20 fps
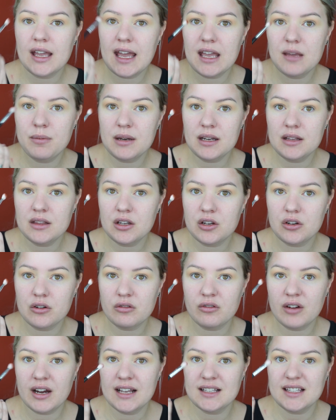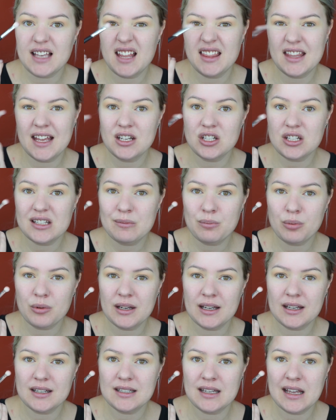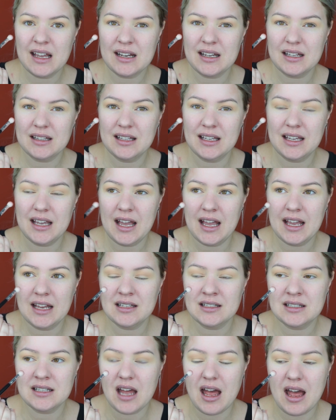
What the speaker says: keep it in the crease and then just bring it down at the end.